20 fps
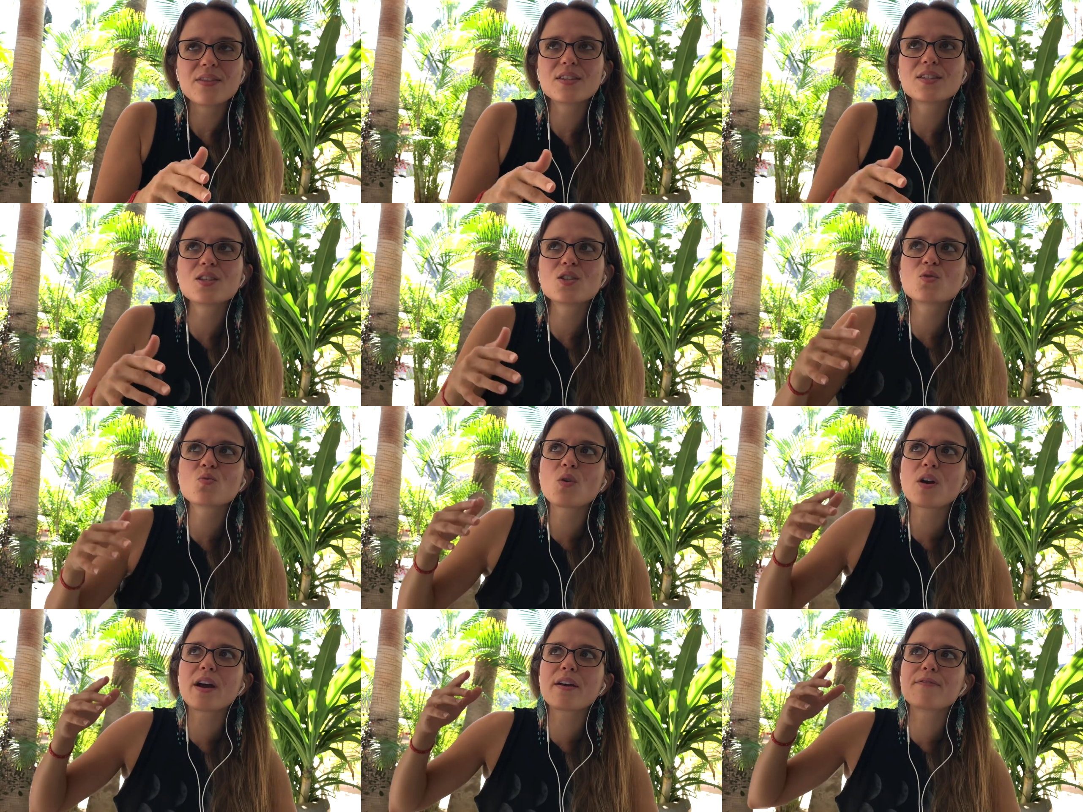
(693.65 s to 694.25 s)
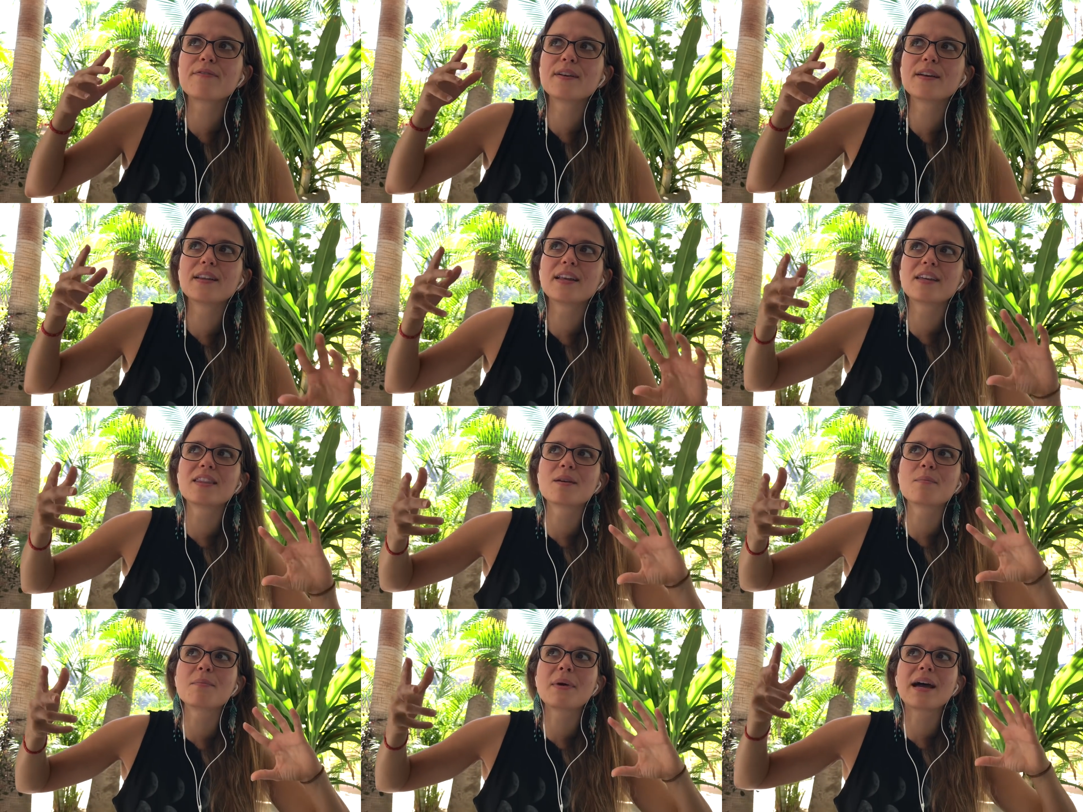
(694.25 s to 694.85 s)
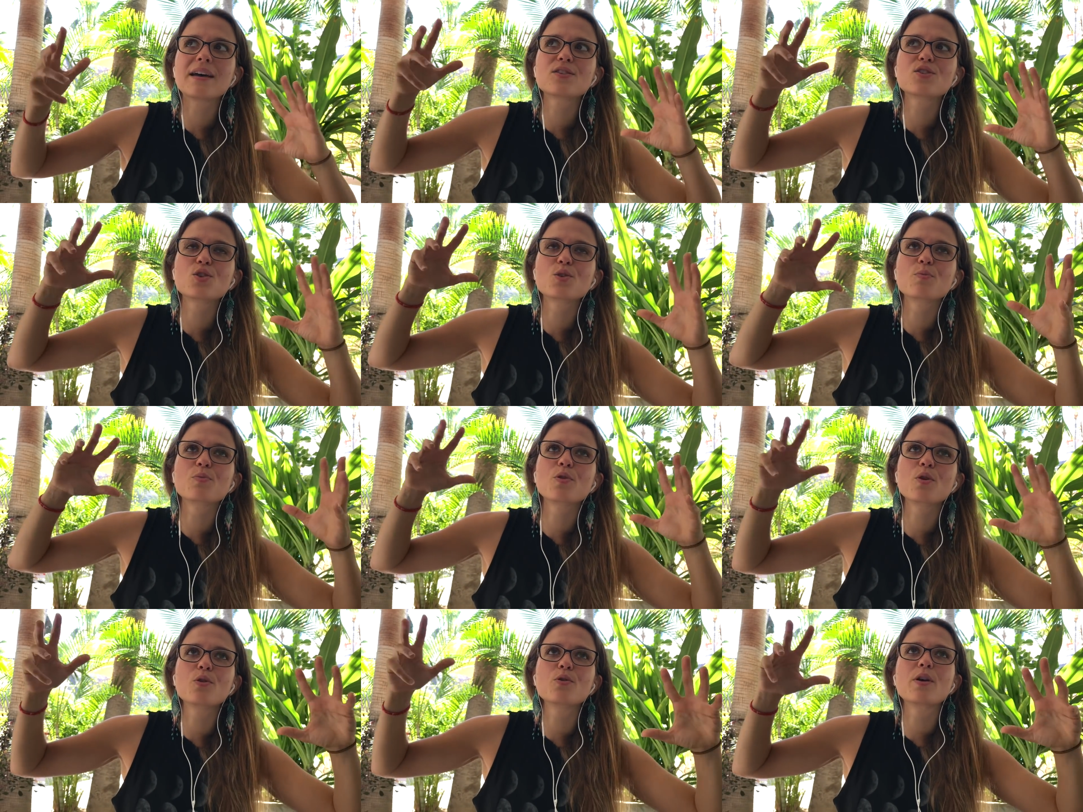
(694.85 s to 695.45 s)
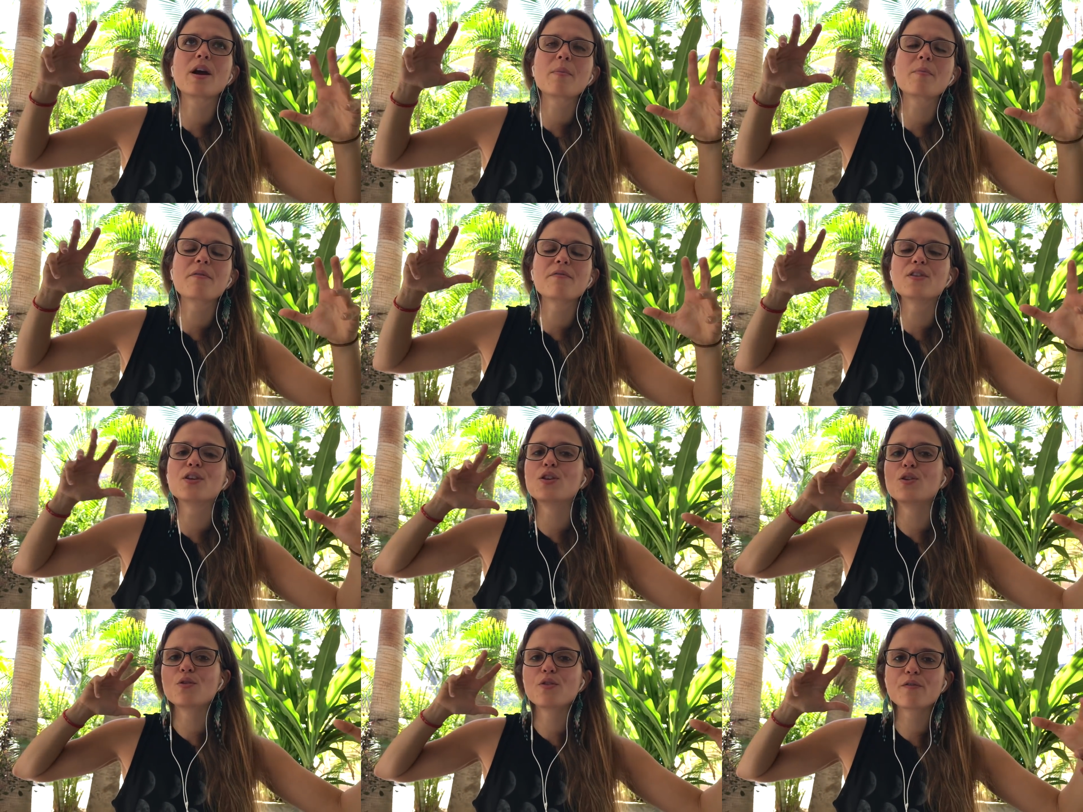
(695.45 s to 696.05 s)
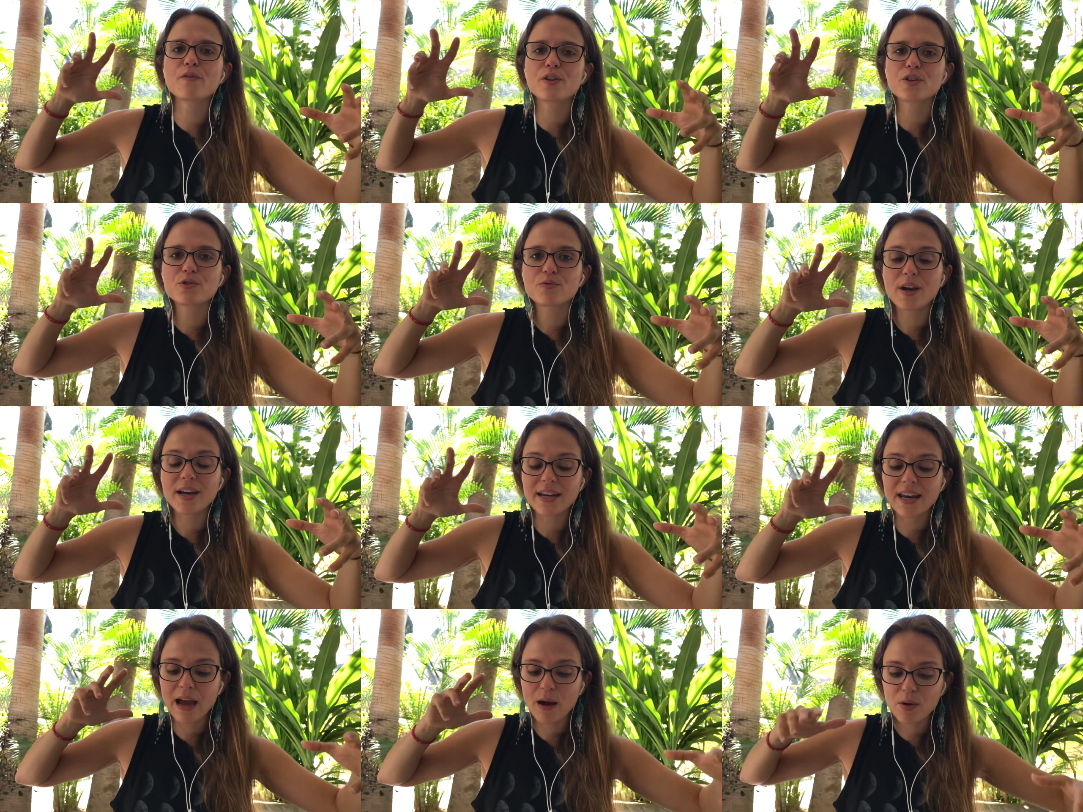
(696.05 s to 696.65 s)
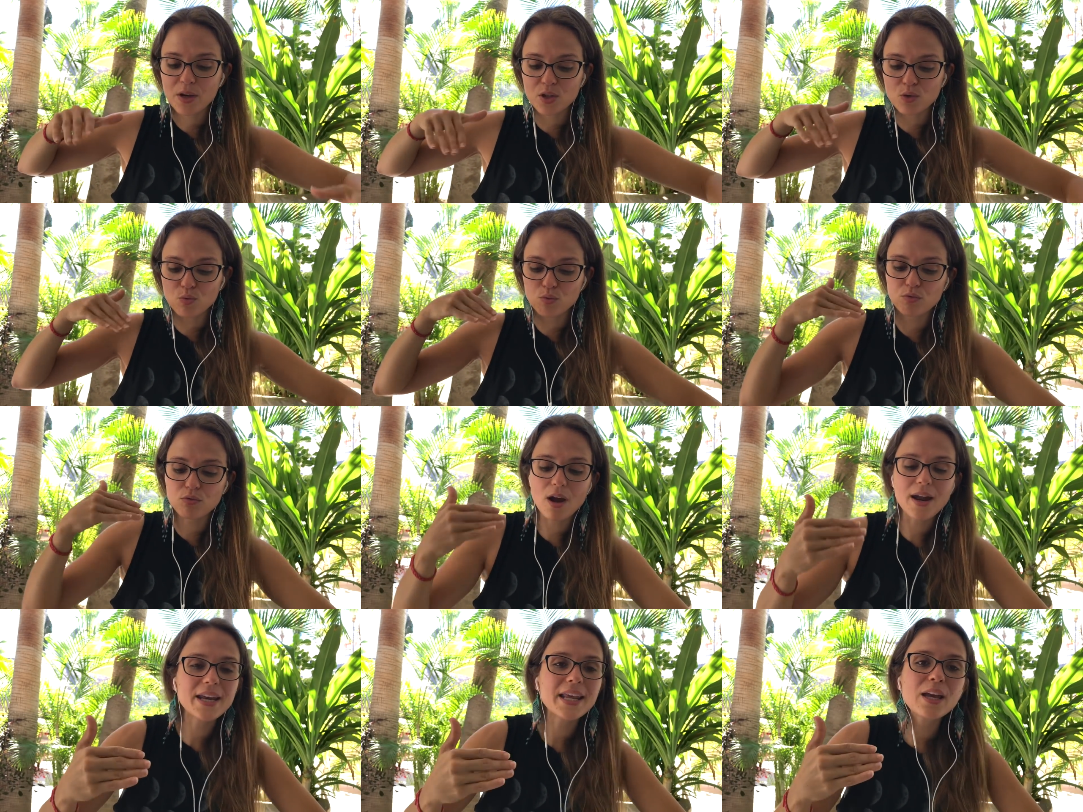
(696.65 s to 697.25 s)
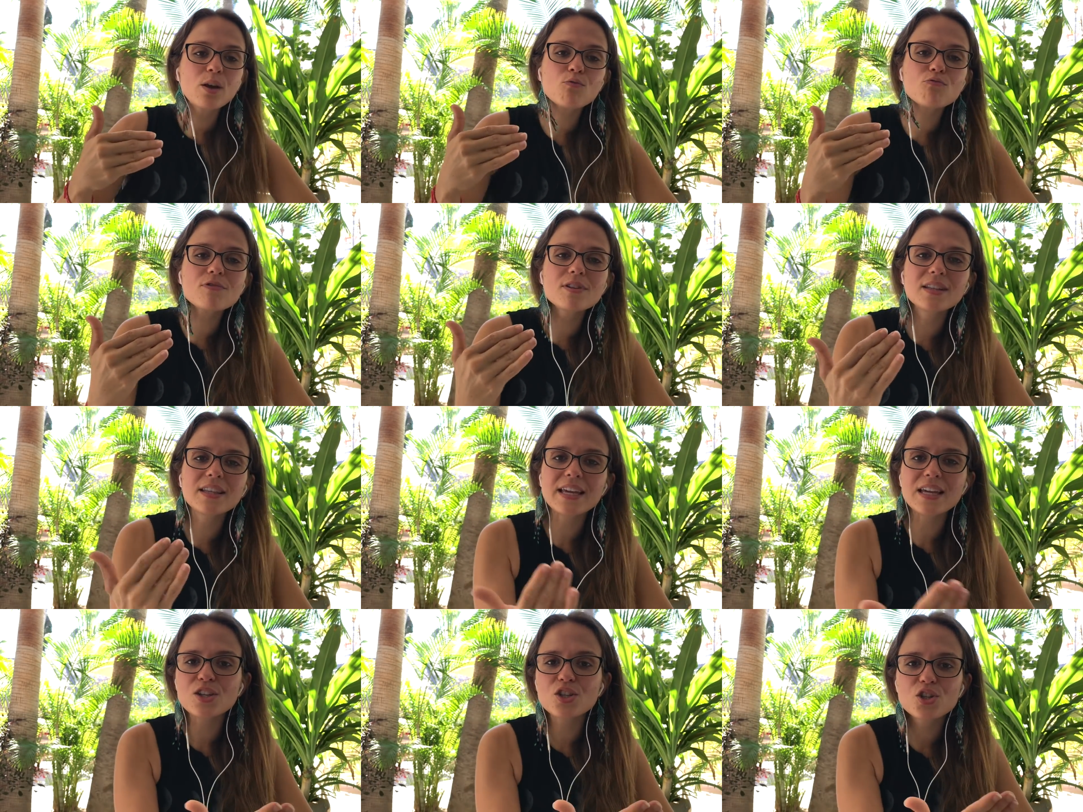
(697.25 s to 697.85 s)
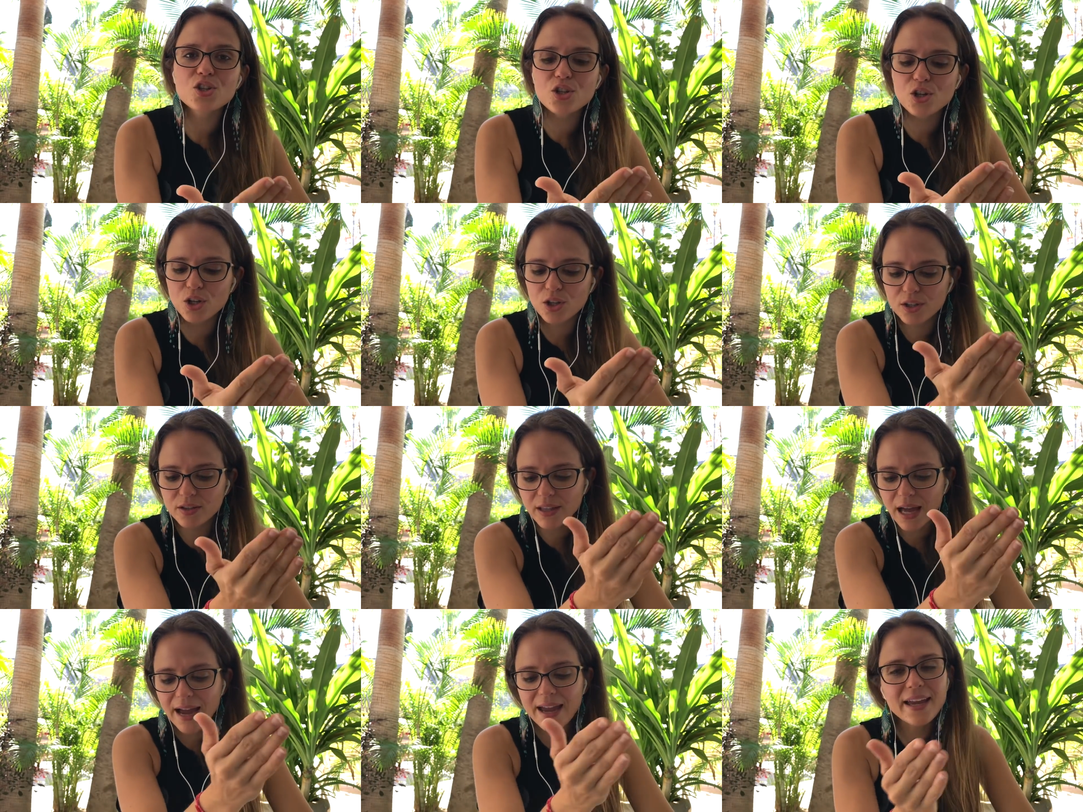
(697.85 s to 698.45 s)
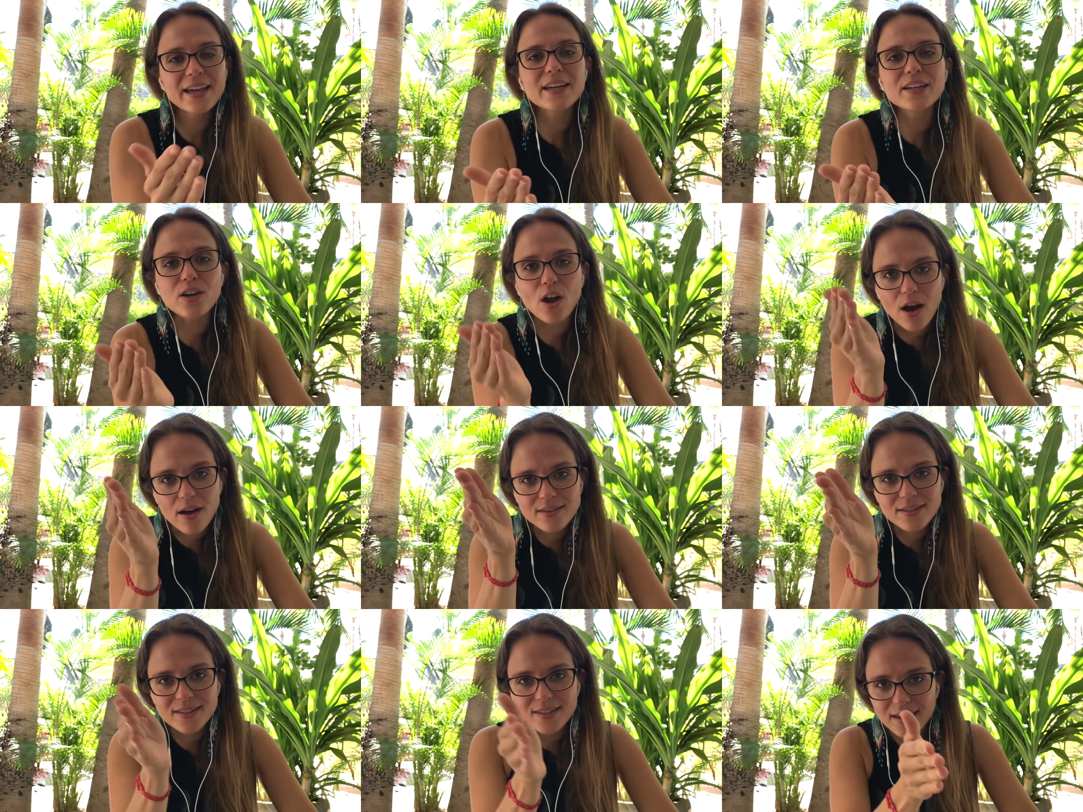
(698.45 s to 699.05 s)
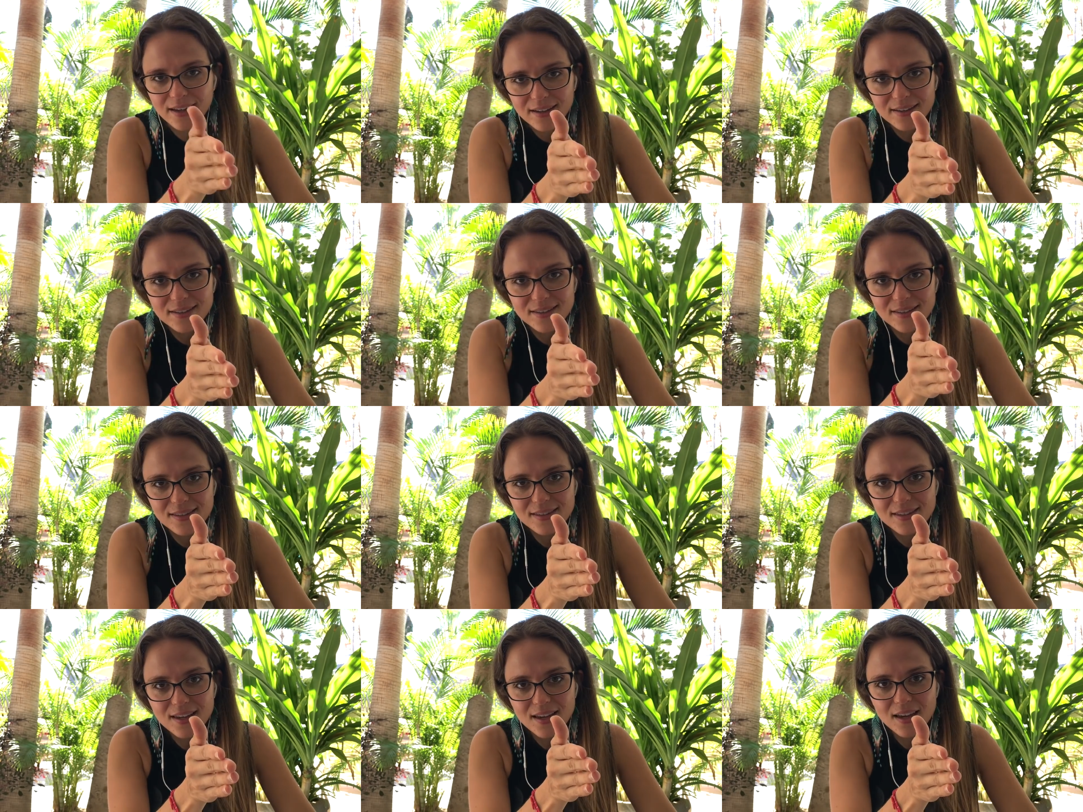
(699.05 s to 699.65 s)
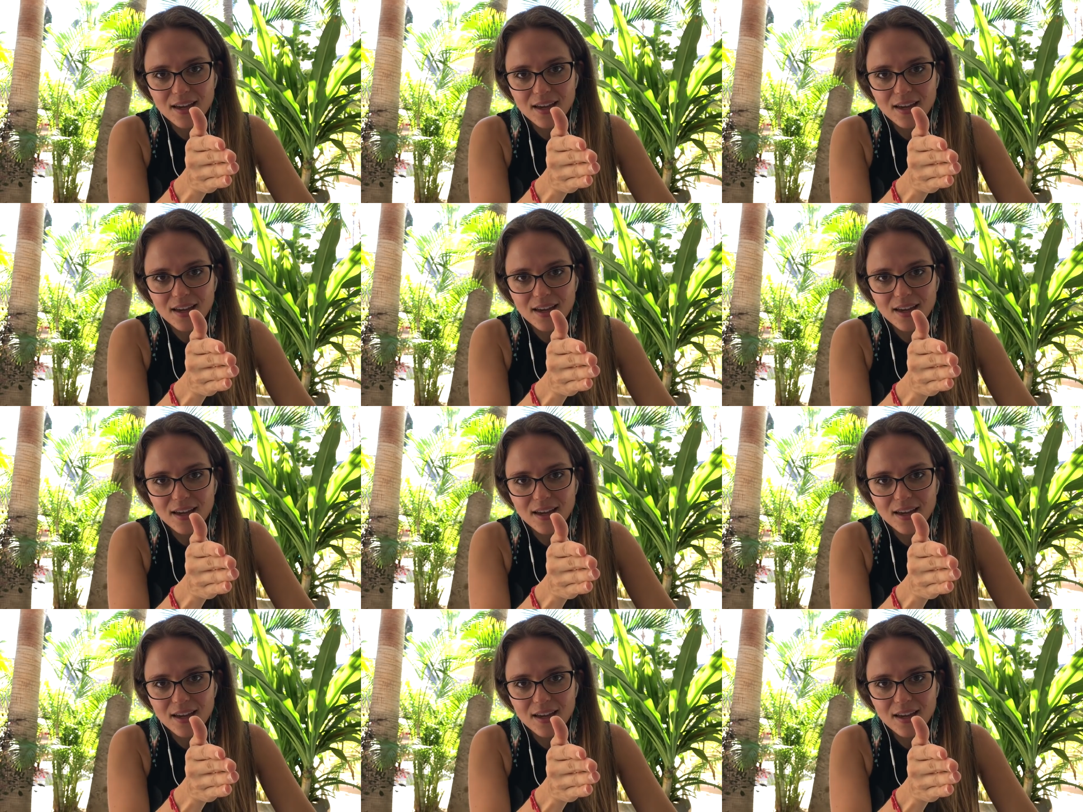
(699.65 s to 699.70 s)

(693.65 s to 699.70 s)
this is where I feel like the master program of the universe right now is running relational diagnostics.